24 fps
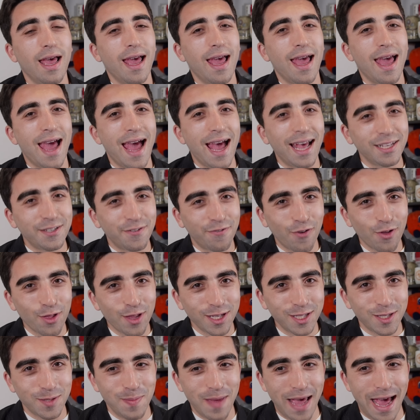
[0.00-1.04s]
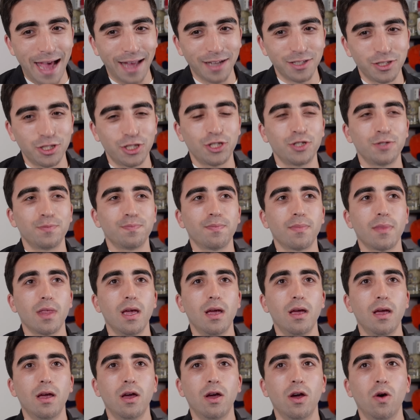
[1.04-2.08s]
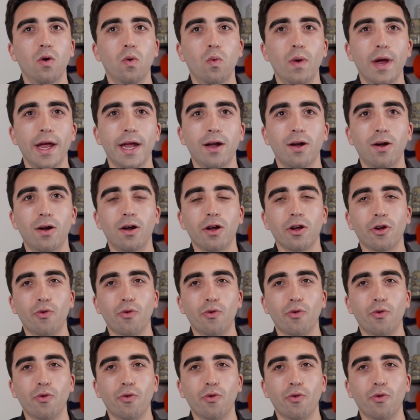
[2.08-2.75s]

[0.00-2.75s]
As for this match, where